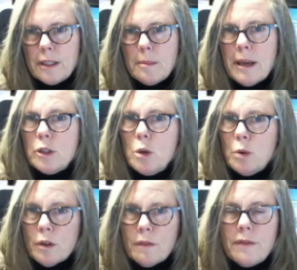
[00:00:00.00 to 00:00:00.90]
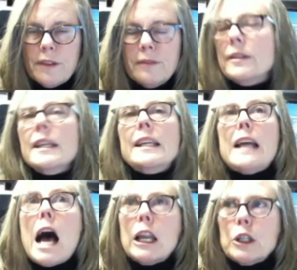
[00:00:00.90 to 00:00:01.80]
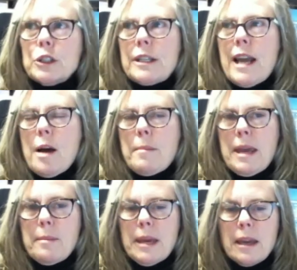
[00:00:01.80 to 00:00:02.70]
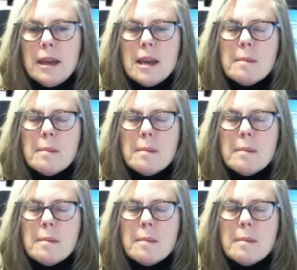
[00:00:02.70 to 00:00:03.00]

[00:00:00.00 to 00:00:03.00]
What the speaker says: it's about $250 now maybe,